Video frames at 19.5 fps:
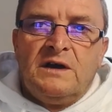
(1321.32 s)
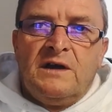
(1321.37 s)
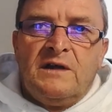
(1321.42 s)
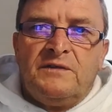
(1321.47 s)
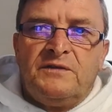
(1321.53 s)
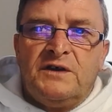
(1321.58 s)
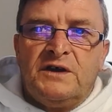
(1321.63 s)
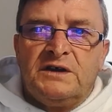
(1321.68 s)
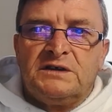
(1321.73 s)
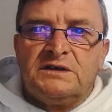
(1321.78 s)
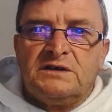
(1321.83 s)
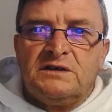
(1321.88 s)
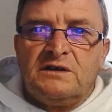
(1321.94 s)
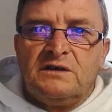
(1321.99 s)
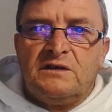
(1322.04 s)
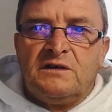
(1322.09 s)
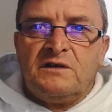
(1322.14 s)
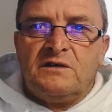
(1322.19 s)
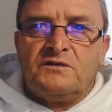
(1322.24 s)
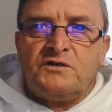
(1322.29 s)
that
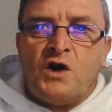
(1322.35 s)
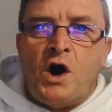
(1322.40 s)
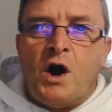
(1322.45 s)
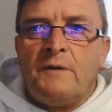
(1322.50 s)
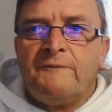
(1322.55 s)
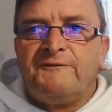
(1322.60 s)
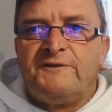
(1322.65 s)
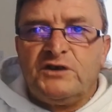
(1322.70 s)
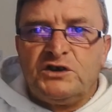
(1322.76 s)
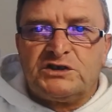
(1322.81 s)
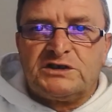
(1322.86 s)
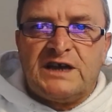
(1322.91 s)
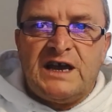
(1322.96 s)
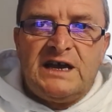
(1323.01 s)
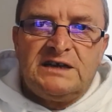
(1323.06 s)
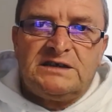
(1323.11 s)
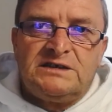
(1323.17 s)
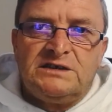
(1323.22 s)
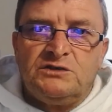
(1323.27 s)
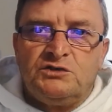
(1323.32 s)
they're
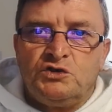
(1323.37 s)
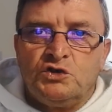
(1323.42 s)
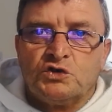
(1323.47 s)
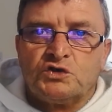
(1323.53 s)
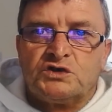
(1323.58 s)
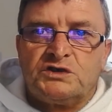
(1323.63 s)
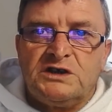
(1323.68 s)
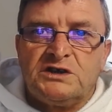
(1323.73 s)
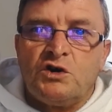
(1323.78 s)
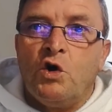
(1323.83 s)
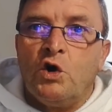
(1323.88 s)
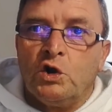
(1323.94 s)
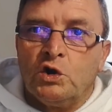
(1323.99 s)
obfuscating justice or